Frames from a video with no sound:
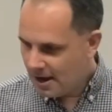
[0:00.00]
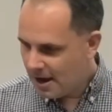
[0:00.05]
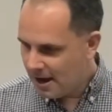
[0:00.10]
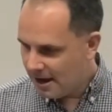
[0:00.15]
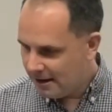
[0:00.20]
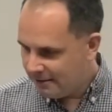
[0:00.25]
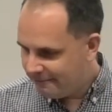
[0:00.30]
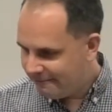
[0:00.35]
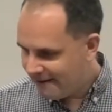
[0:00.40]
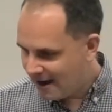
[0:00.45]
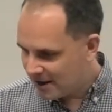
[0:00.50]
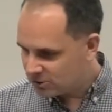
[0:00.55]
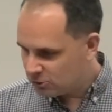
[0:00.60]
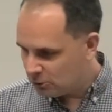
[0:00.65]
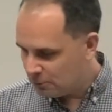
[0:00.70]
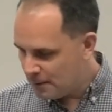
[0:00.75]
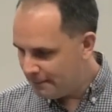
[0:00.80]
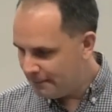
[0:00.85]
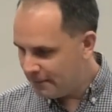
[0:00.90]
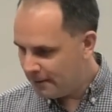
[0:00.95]
In fact,
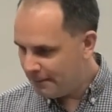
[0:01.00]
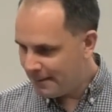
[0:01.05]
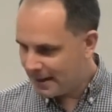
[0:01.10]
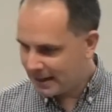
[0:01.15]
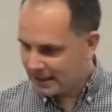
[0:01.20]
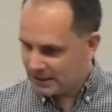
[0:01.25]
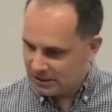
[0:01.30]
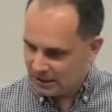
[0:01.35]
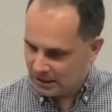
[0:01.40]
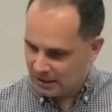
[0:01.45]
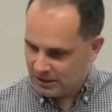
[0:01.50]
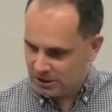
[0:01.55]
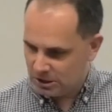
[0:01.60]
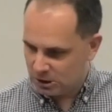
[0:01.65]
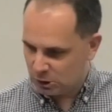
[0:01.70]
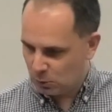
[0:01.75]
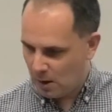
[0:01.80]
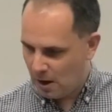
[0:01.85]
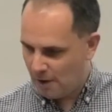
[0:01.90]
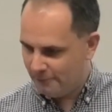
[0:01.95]
remember back in Genesis
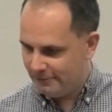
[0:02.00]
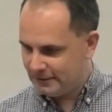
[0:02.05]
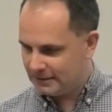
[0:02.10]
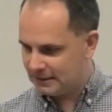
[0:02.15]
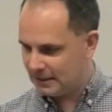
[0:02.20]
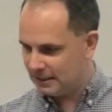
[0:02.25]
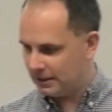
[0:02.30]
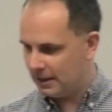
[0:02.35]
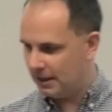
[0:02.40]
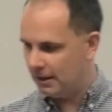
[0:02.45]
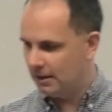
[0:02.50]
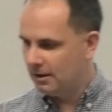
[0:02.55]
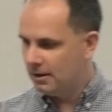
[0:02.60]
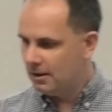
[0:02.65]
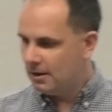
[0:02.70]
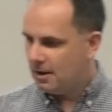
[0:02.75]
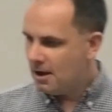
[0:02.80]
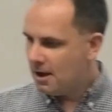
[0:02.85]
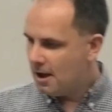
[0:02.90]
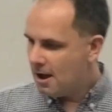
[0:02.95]
12, he said that
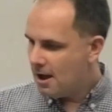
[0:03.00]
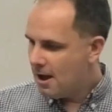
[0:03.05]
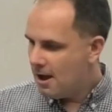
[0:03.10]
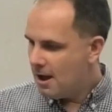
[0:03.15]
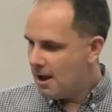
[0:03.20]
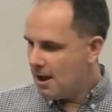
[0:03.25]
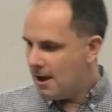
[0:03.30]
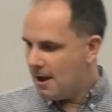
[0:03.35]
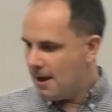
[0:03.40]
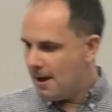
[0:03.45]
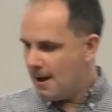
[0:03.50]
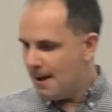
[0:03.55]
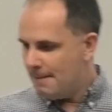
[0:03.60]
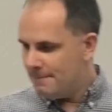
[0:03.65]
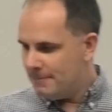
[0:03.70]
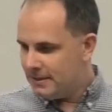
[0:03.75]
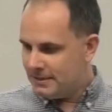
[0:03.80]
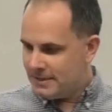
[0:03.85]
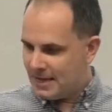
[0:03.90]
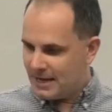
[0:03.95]

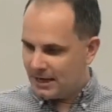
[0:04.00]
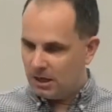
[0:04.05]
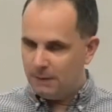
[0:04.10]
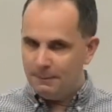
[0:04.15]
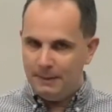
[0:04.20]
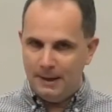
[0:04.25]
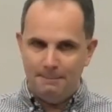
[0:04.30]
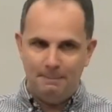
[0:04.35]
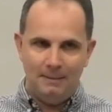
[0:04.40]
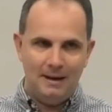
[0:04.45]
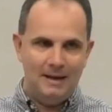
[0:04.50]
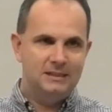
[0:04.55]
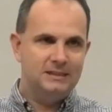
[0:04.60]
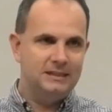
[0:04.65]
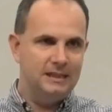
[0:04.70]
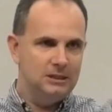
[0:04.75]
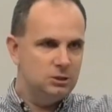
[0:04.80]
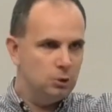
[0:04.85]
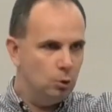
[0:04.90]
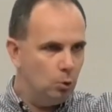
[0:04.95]
they're going to be a
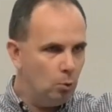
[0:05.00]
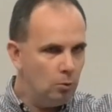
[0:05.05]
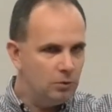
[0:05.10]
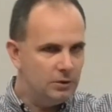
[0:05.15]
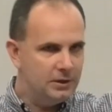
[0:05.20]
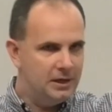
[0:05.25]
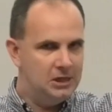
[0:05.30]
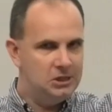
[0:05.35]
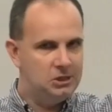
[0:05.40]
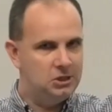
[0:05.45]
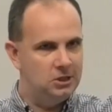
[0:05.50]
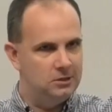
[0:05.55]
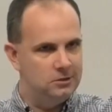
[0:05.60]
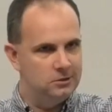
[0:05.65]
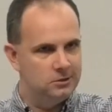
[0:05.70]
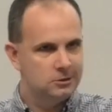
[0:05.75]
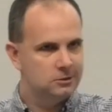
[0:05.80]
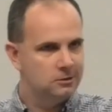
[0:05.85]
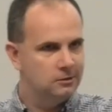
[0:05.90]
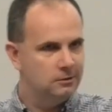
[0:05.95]
blessing to all the
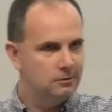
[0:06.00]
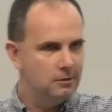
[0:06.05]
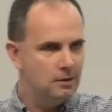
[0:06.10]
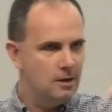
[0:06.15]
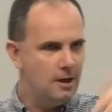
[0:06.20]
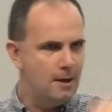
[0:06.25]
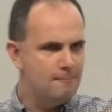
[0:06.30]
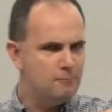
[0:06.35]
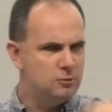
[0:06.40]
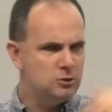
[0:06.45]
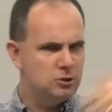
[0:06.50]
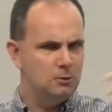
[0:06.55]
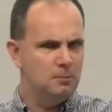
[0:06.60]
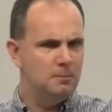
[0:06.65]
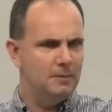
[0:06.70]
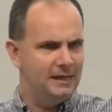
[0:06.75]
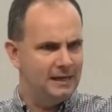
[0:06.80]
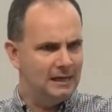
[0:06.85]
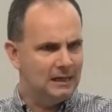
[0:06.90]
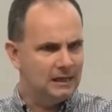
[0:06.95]
nations,
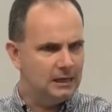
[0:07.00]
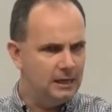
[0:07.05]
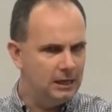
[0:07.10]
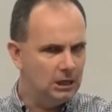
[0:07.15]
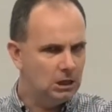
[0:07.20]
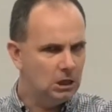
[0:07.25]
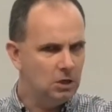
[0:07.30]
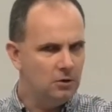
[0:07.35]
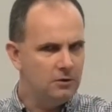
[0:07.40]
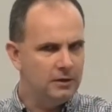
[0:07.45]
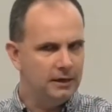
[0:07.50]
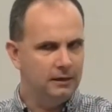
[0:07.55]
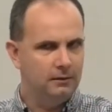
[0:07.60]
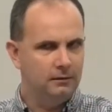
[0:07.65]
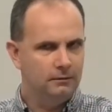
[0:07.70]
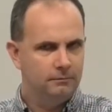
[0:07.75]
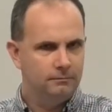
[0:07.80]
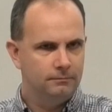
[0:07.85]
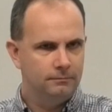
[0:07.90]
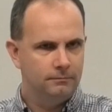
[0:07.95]
presumably
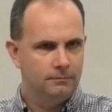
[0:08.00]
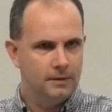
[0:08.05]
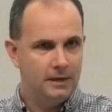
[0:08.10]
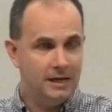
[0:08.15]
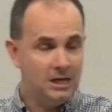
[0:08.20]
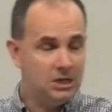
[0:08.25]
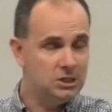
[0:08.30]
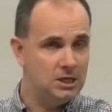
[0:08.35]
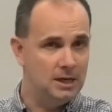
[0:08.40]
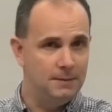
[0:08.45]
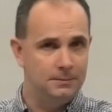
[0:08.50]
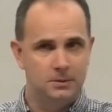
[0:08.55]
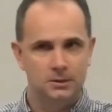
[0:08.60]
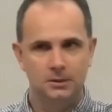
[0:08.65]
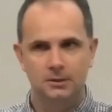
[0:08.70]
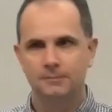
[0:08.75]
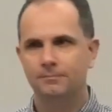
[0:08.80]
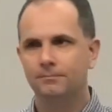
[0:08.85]
including Egypt.